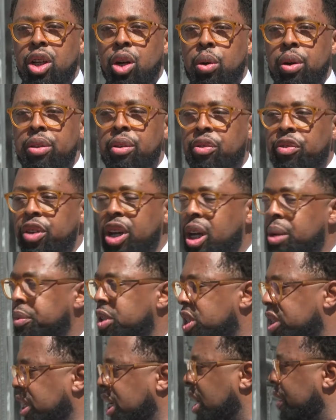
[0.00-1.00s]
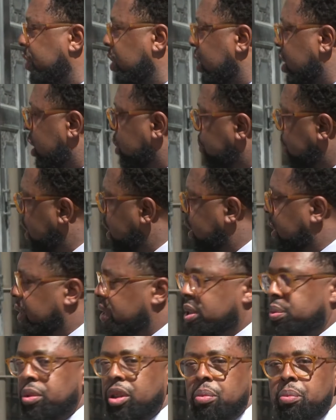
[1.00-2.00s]
no other family should have to
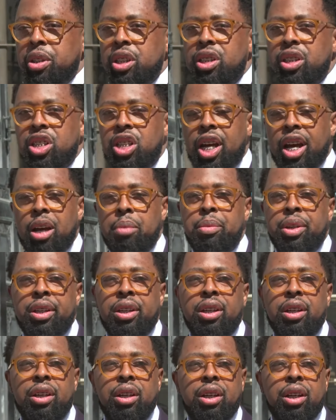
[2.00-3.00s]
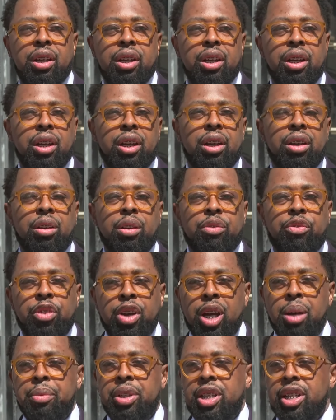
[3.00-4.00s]
experience what Miz Chapman and her
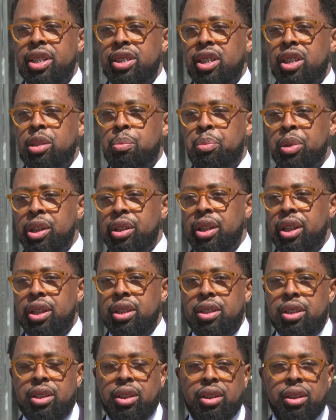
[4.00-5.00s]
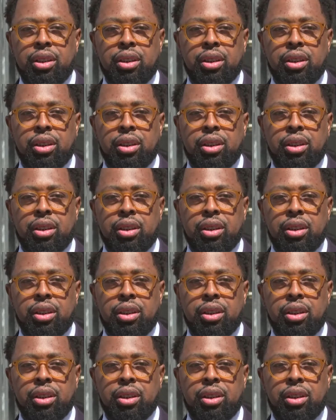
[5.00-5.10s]
family has experienced.